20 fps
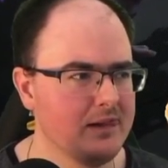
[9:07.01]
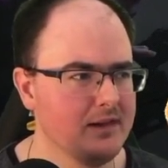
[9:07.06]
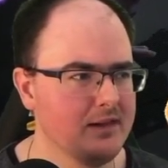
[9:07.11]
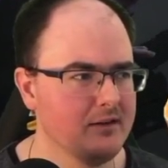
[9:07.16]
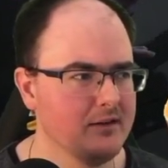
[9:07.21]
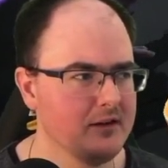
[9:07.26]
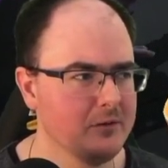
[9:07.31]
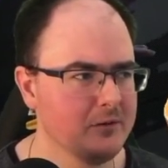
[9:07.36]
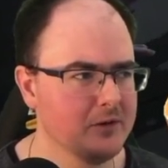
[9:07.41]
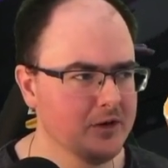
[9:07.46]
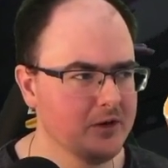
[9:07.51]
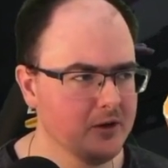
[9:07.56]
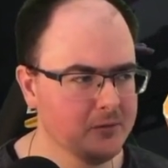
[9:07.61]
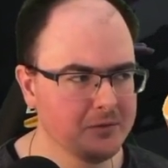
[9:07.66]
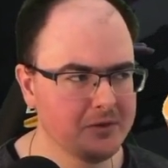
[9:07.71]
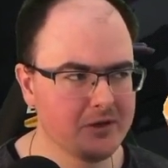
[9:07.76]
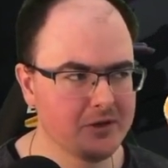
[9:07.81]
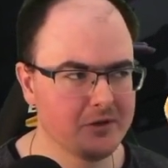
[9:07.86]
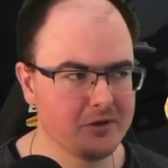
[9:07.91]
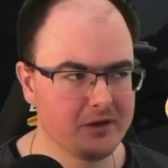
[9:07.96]
Alright, we're
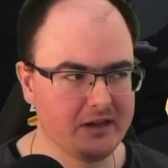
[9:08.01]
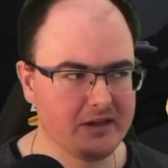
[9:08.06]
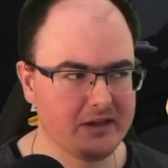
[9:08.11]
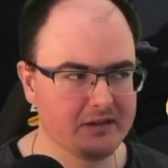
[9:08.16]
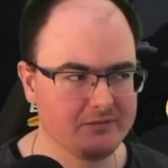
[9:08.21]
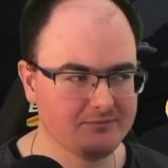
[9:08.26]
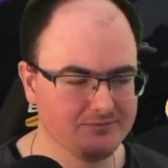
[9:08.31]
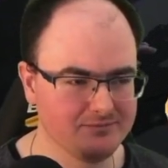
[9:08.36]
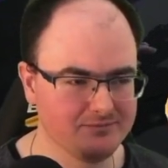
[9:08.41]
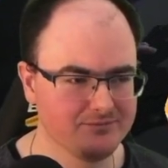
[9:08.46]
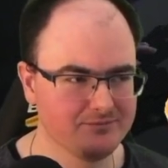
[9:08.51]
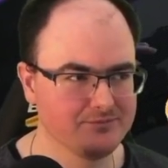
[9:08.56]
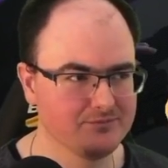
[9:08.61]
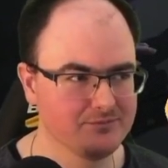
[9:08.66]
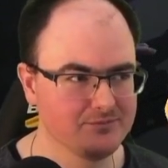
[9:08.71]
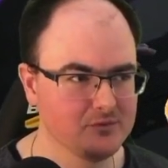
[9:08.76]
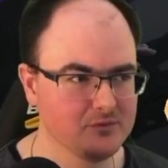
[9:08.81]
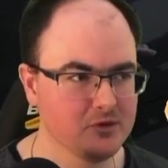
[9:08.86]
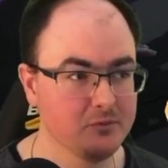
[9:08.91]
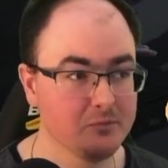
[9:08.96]
coping okay.
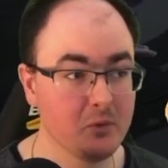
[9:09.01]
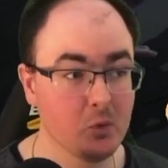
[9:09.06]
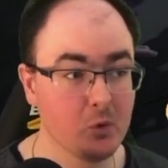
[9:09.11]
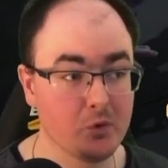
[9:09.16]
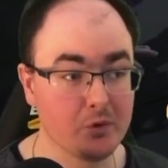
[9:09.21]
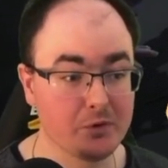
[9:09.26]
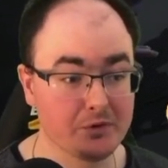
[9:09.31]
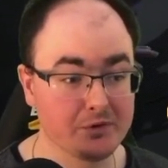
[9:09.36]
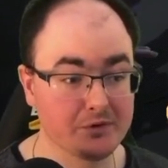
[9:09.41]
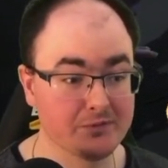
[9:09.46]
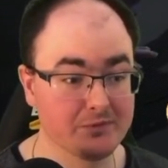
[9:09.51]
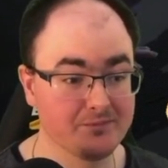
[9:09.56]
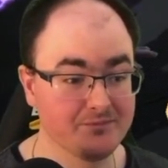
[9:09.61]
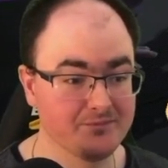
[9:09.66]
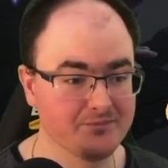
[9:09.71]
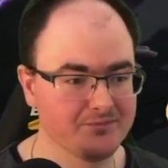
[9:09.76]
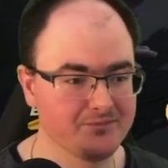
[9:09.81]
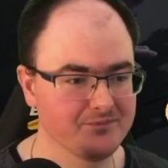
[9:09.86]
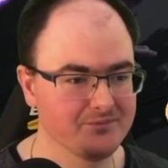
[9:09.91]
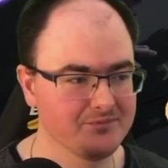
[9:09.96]
Could be worse.
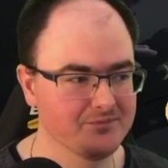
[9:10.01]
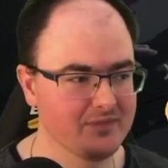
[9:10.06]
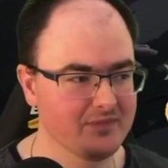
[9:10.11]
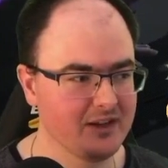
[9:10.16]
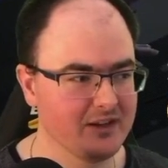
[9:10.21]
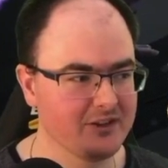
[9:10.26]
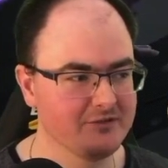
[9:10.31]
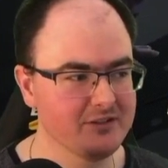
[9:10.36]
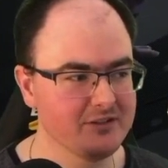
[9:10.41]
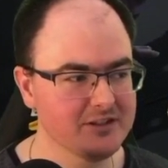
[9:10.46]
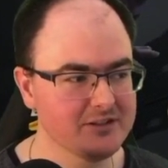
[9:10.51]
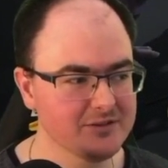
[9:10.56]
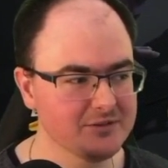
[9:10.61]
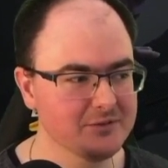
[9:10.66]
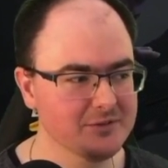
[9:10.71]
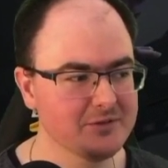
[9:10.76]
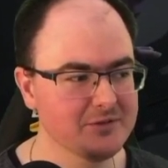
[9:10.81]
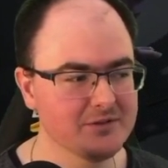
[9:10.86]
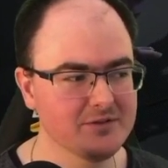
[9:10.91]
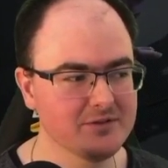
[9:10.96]
Could really do
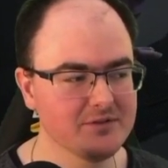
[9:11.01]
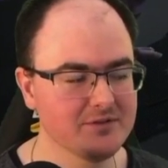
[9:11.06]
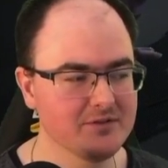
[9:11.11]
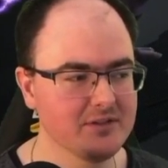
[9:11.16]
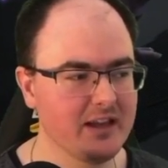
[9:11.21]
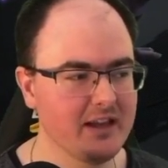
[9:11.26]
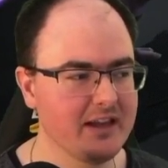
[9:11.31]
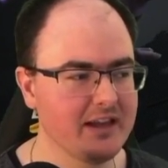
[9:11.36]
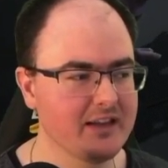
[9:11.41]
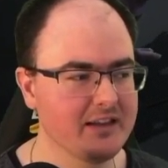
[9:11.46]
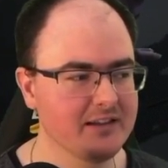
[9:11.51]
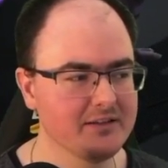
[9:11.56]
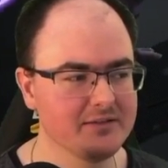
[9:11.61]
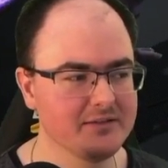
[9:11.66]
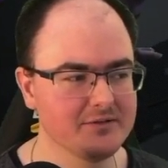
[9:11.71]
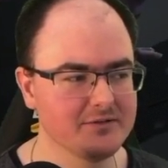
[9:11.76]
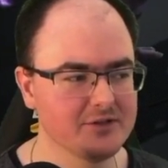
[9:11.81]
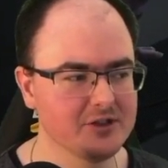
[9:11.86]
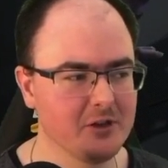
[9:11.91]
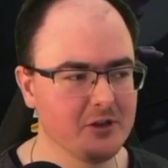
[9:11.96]
with
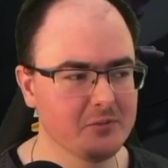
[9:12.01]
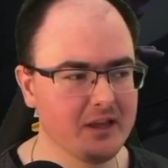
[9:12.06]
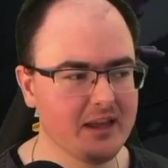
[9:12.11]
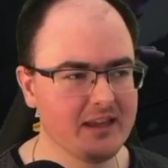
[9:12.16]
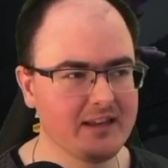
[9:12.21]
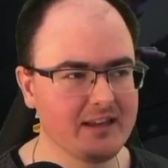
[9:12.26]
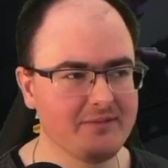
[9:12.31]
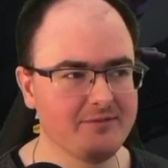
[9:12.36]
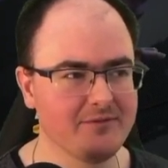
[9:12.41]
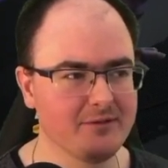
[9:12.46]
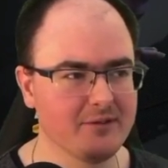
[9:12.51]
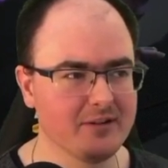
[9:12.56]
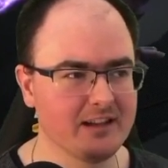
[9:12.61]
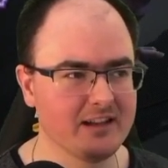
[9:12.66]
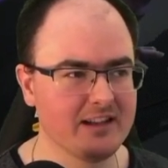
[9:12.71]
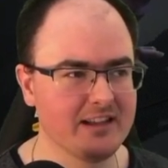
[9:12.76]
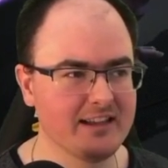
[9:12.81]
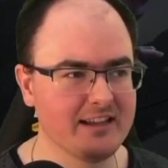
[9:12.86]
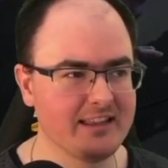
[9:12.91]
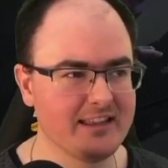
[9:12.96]
Chop getting in for a
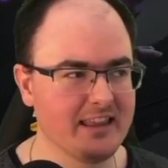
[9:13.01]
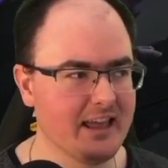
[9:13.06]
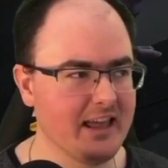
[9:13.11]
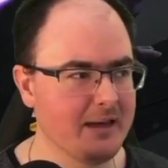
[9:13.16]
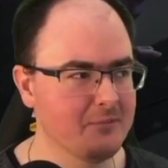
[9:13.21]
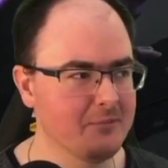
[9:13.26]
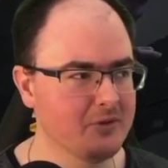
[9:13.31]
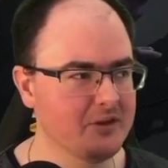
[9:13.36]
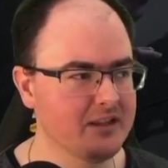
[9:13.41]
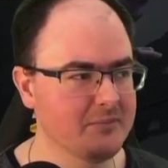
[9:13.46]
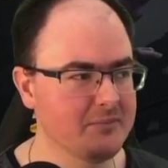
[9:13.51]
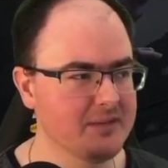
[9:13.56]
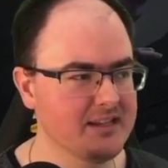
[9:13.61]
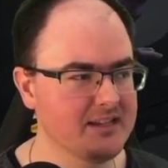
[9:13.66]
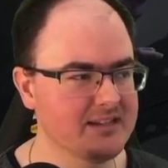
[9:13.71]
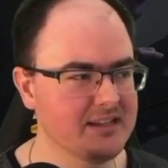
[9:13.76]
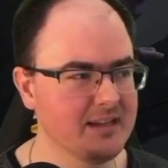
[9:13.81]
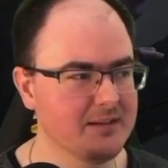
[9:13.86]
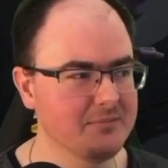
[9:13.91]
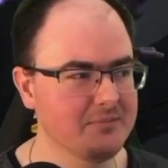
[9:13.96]
clear there, but in the
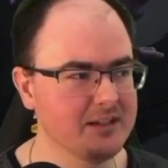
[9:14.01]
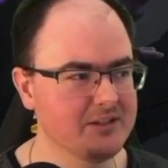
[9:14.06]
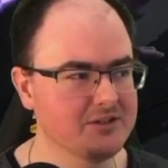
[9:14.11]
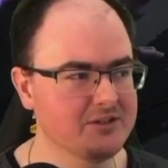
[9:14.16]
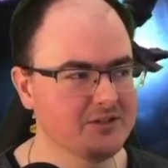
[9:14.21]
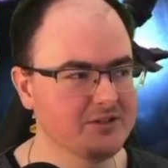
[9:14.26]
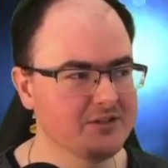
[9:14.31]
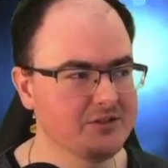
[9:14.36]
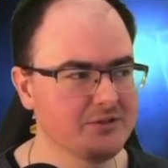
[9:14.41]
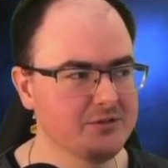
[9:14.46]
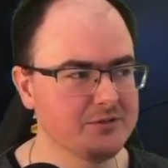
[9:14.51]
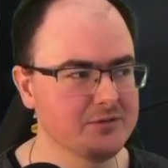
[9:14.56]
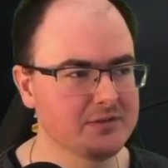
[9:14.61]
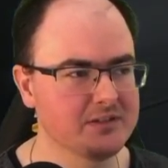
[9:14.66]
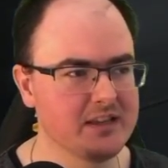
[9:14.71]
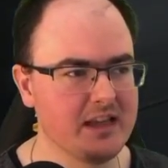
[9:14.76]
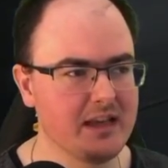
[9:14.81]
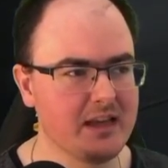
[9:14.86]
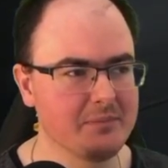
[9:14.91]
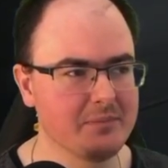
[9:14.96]
meantime, let's just use
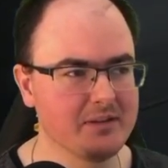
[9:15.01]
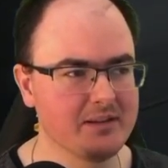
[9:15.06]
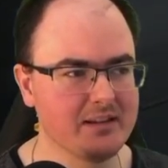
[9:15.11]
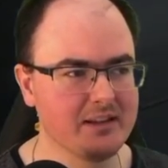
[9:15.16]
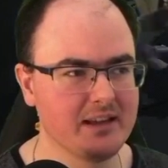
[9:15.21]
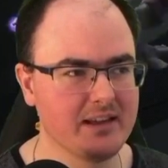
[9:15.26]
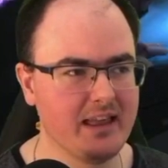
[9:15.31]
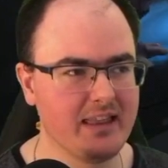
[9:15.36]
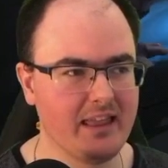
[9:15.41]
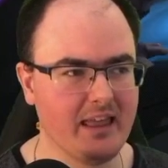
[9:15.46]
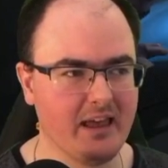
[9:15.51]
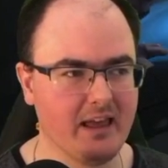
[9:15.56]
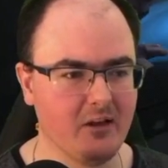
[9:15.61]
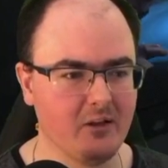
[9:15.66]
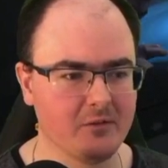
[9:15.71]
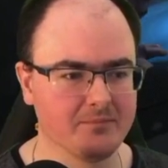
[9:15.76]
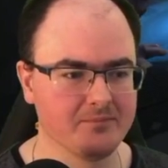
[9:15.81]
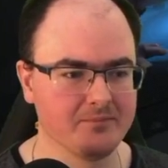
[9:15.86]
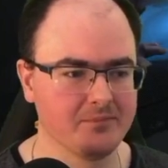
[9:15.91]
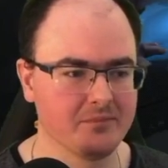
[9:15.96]
to get that
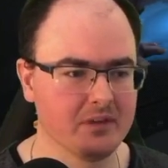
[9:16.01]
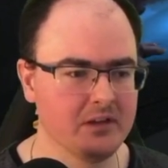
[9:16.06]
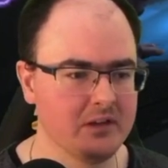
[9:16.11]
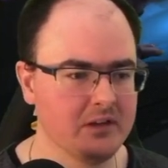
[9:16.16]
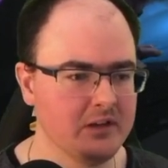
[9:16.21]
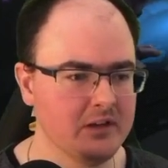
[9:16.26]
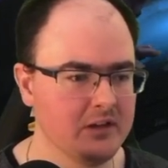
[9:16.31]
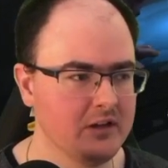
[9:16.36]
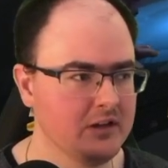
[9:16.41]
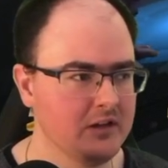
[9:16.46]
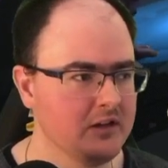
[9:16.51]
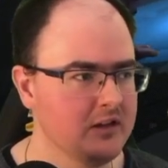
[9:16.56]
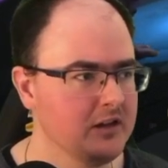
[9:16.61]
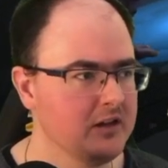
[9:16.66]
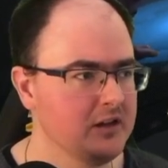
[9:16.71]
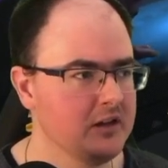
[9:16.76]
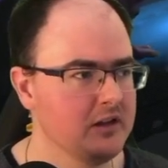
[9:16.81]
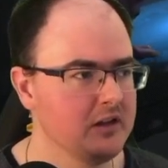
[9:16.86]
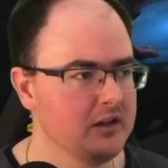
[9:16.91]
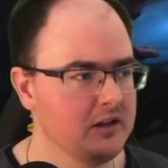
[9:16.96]
on.
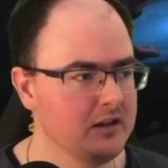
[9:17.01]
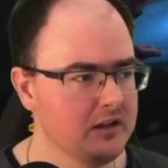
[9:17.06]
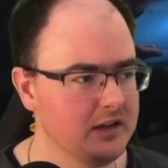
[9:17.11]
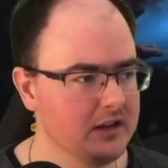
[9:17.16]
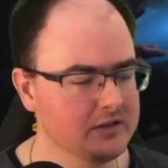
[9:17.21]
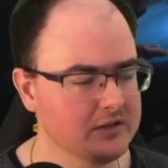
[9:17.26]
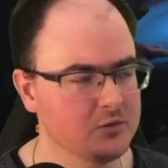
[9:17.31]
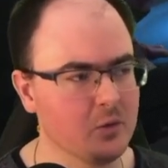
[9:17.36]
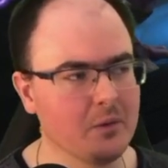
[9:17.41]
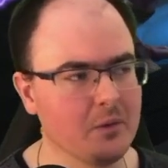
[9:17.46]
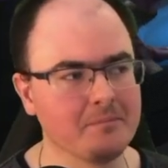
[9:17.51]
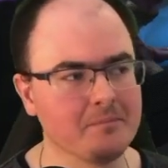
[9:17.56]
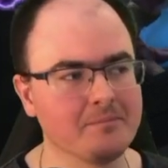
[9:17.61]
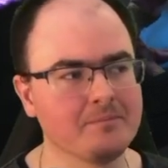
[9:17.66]
Next one.